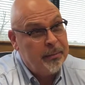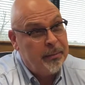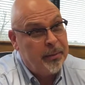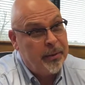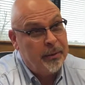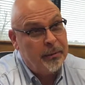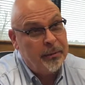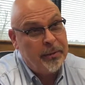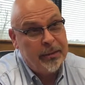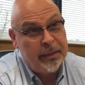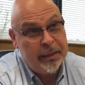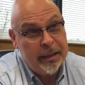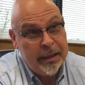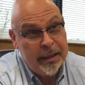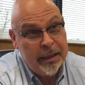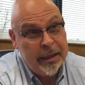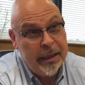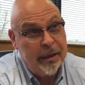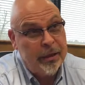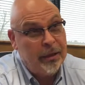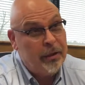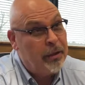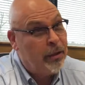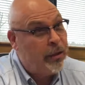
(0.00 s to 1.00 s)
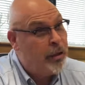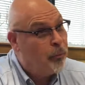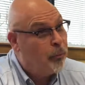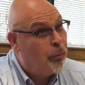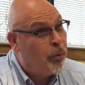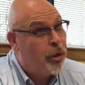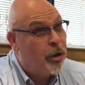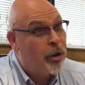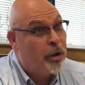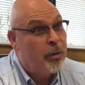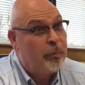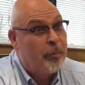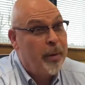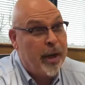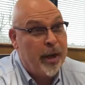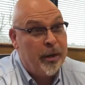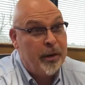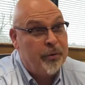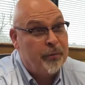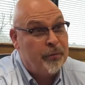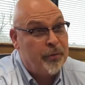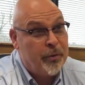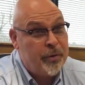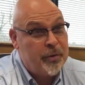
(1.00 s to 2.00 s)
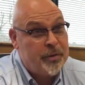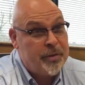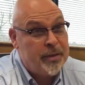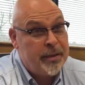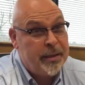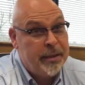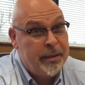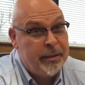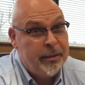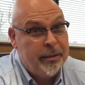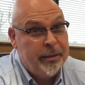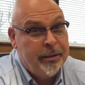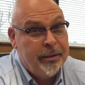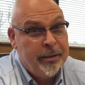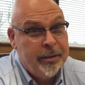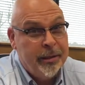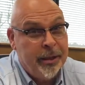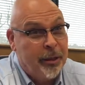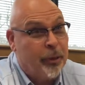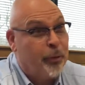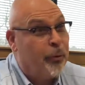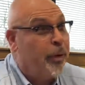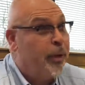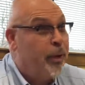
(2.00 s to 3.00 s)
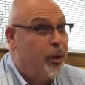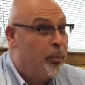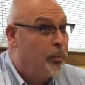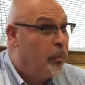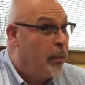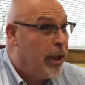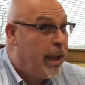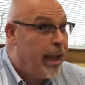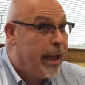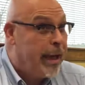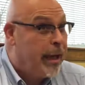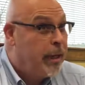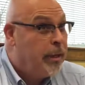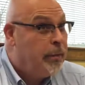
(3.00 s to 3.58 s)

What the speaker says: but clean air, clean water, biodiversity, a greener planet.